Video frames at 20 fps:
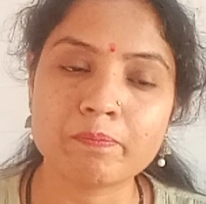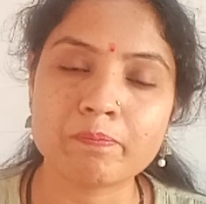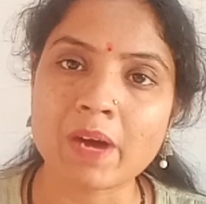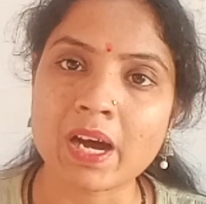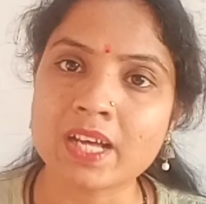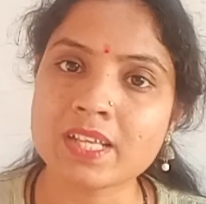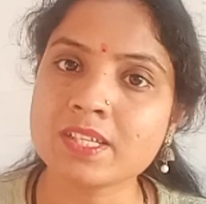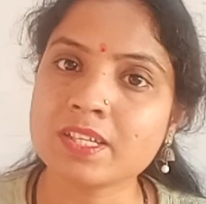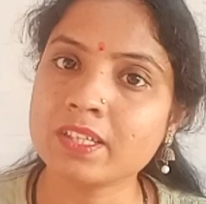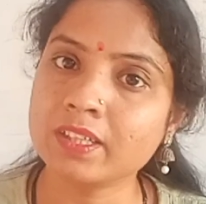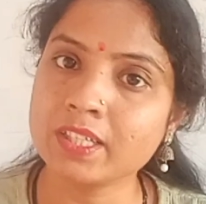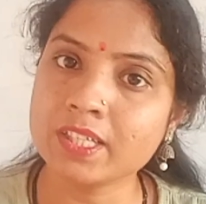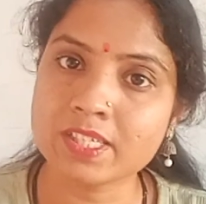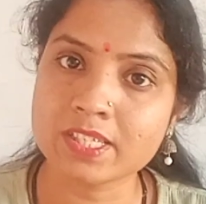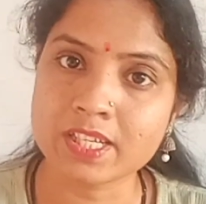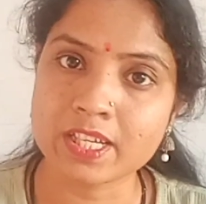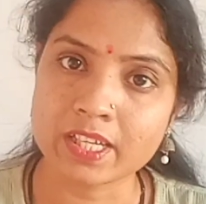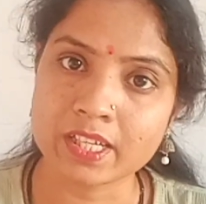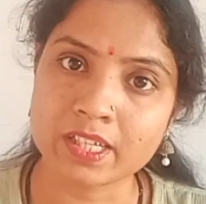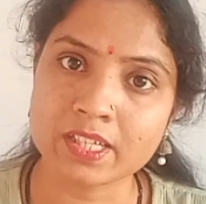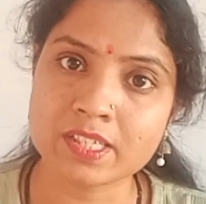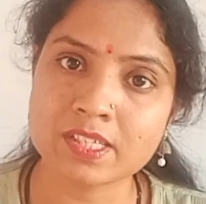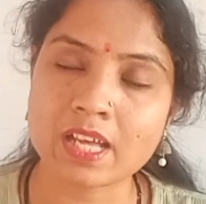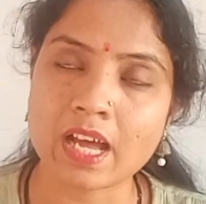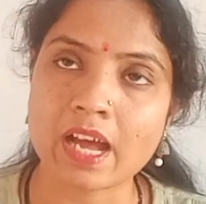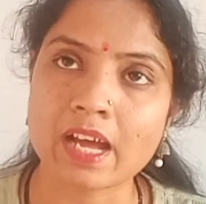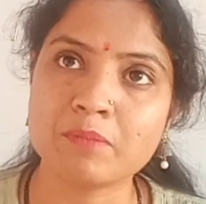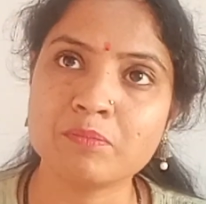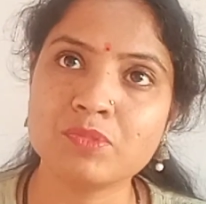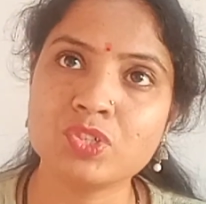past these days
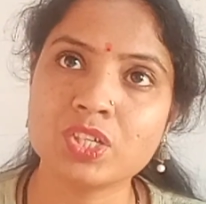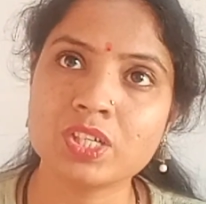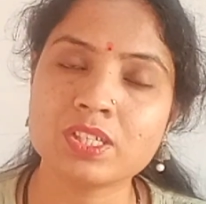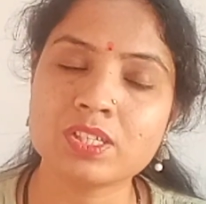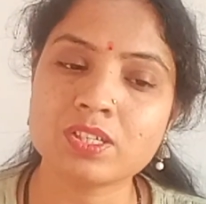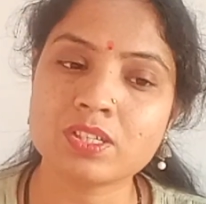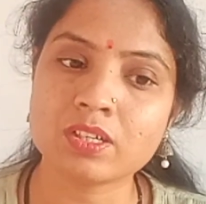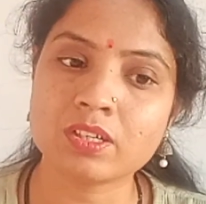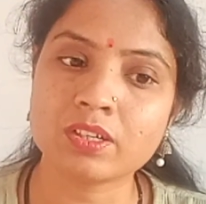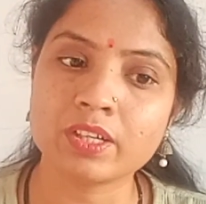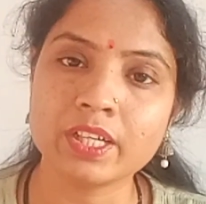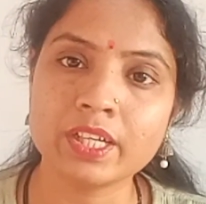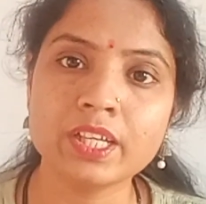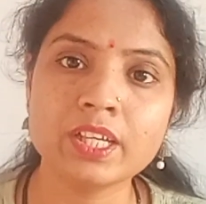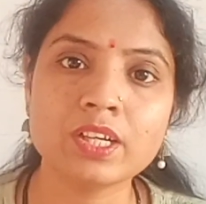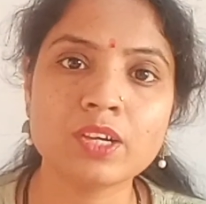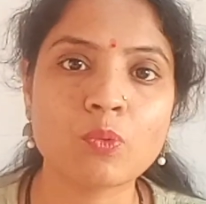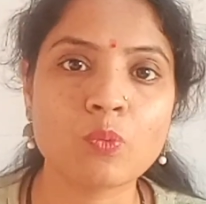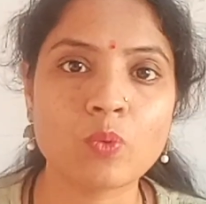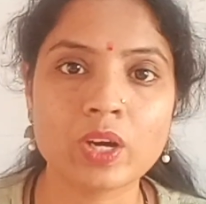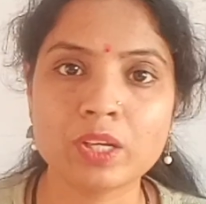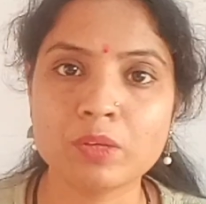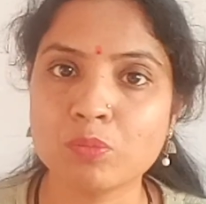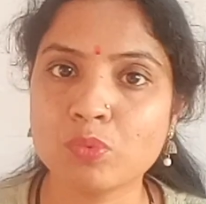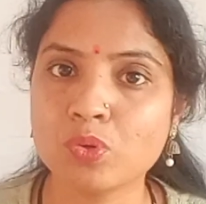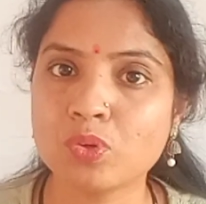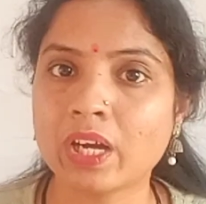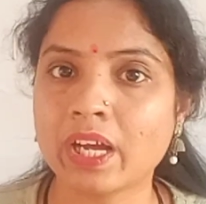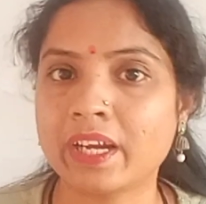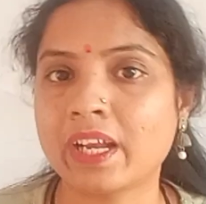I am just reading a one book,